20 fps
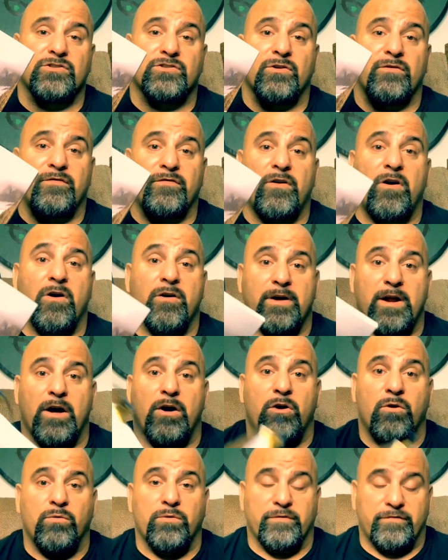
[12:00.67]
so far, and I
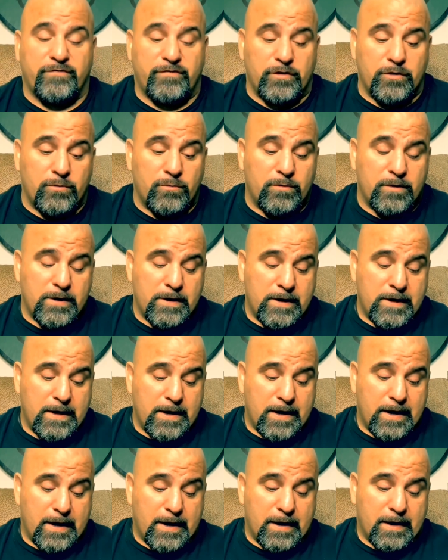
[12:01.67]
own a few.
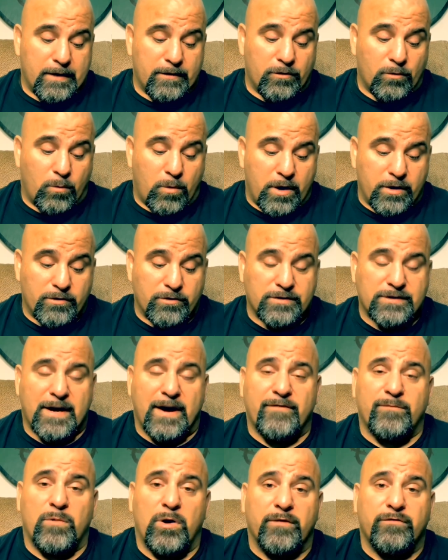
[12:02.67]
The Wanderer's
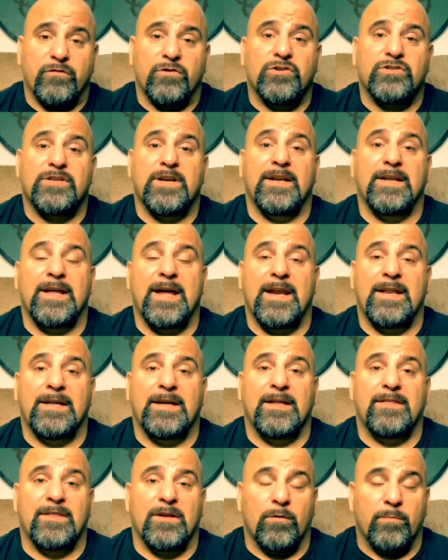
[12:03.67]
Hávamál, if you're interested in getting
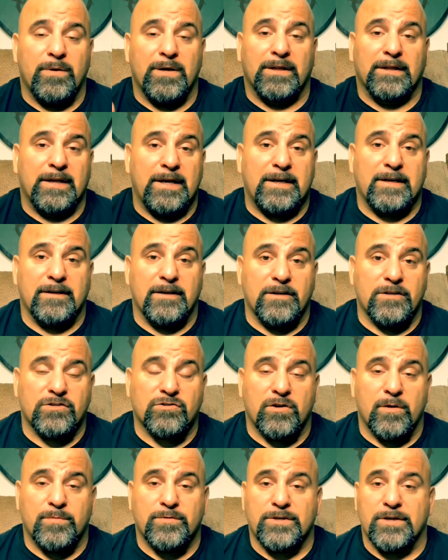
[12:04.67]
it, there'll be a link in the
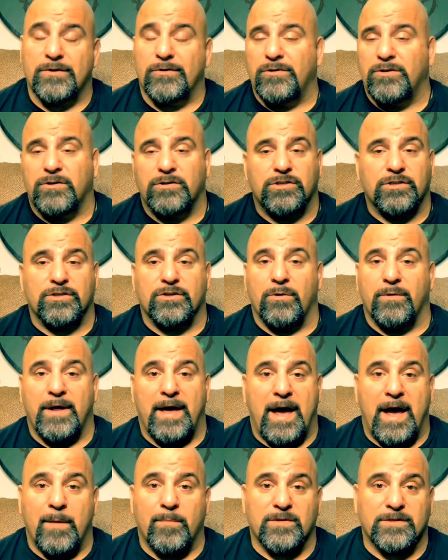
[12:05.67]
description, or you could just go
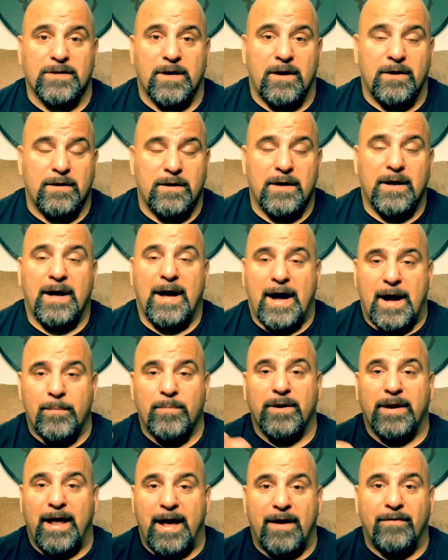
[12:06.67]
to Amazon. I'm
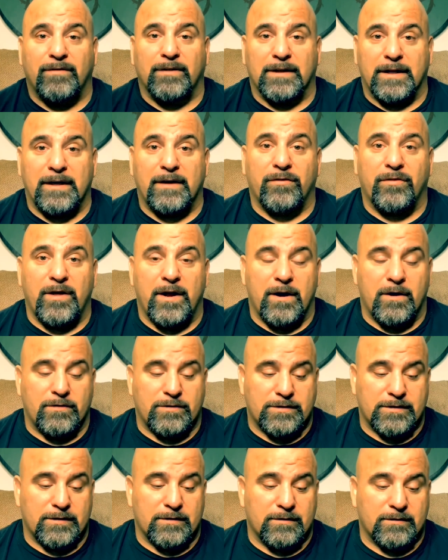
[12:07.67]
going to have a link there
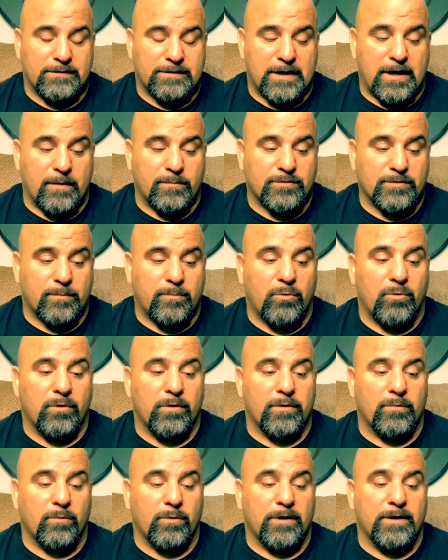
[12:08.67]
to help
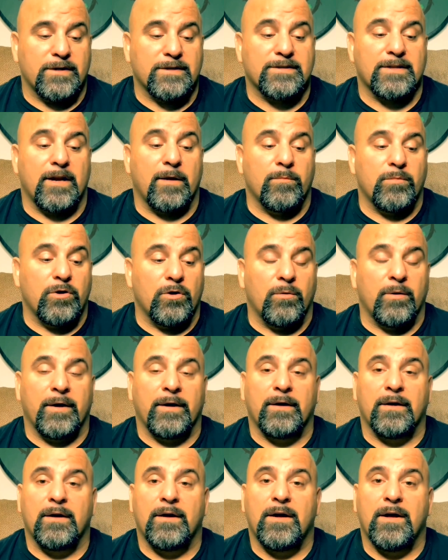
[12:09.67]
support what it is that I'm doing.
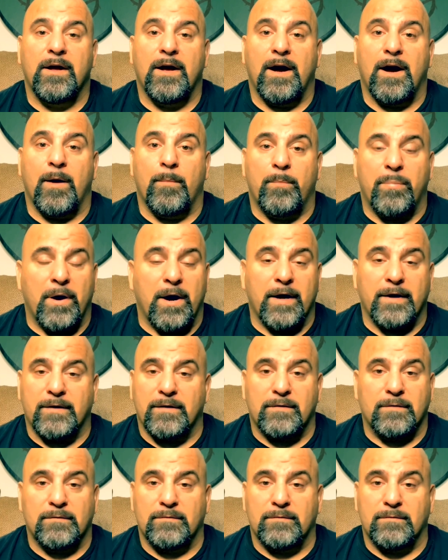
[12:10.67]
But